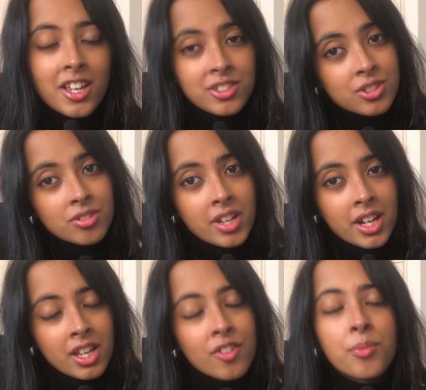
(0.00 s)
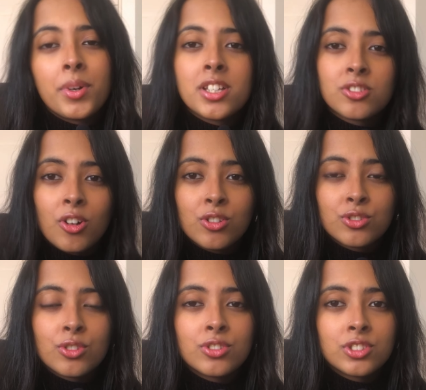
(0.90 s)
It's creative, but it's
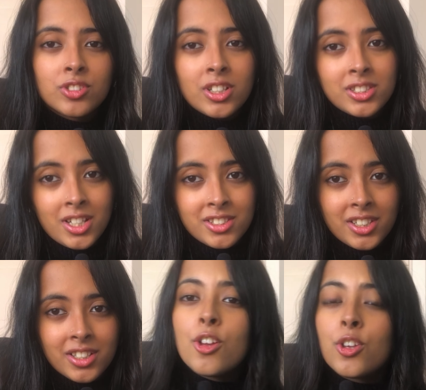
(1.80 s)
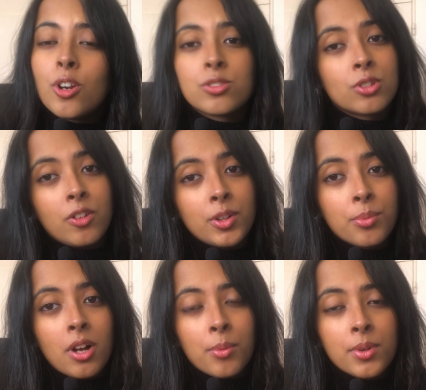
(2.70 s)
also strategic. You're solving
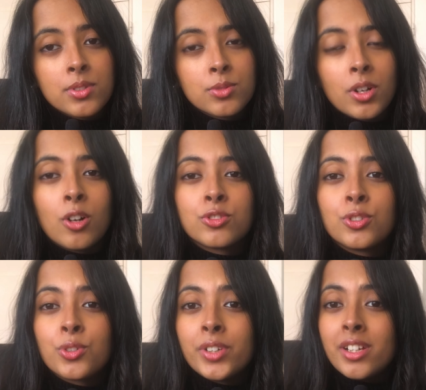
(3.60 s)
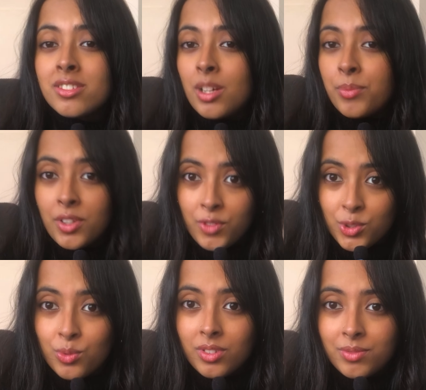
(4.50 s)
problems while also creating something
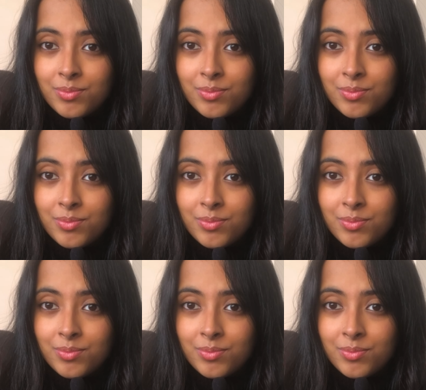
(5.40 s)
visual.